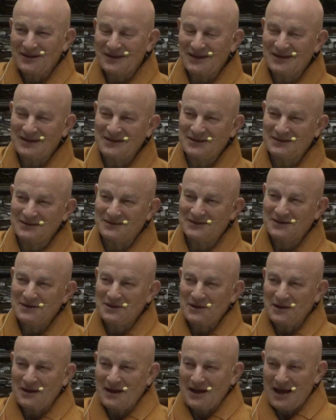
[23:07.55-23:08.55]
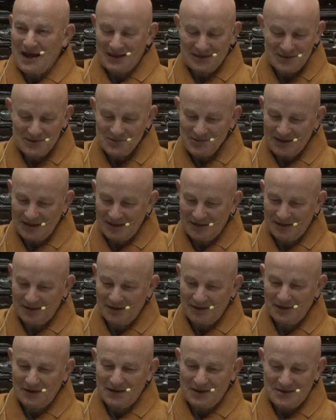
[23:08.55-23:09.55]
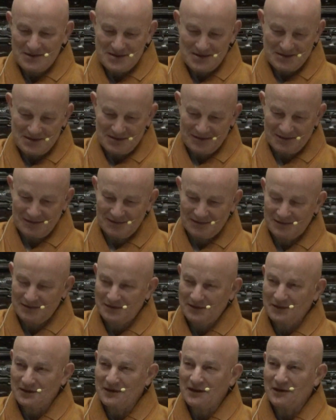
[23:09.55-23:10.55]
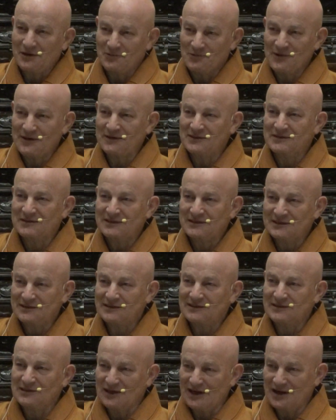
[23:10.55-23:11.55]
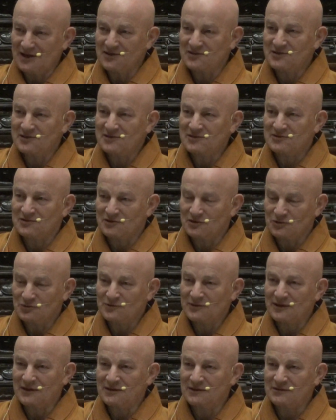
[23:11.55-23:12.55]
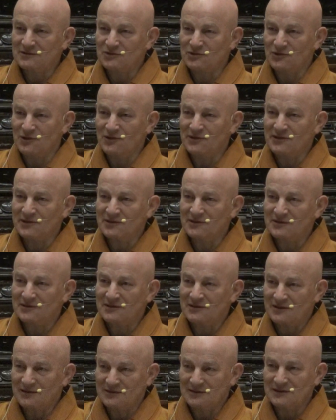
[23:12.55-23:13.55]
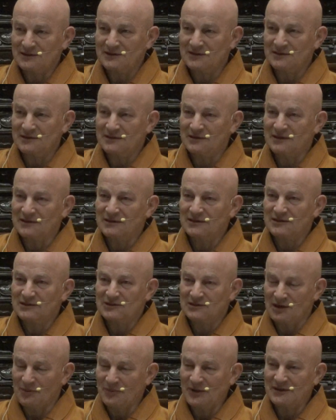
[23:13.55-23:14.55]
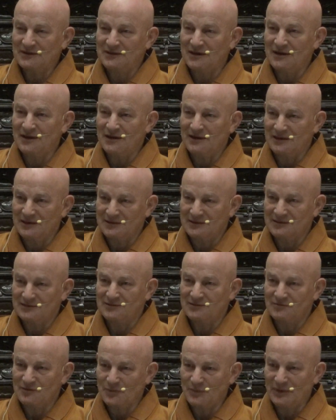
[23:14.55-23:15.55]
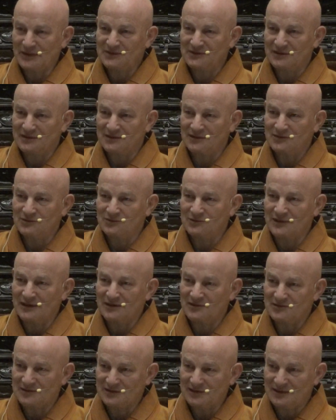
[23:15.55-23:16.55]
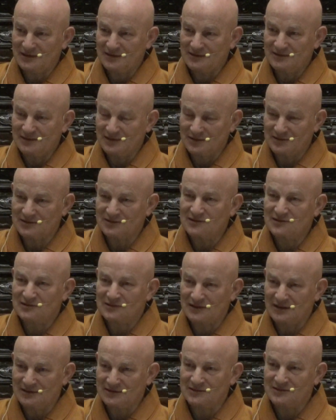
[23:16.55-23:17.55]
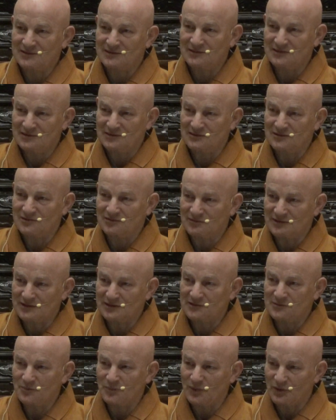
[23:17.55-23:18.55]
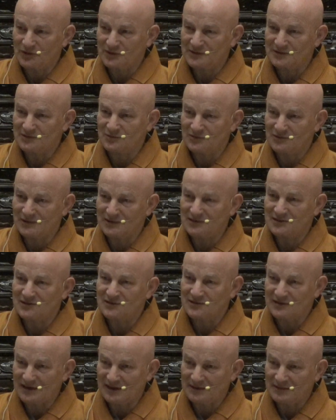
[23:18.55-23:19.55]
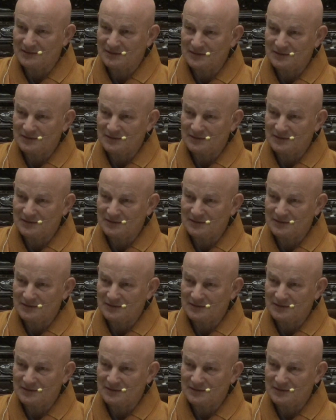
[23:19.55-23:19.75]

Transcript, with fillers: Uh, anyway, uh, when it arises, you can join the shamatha and vipassana together. In this tradition, it is very important to understand.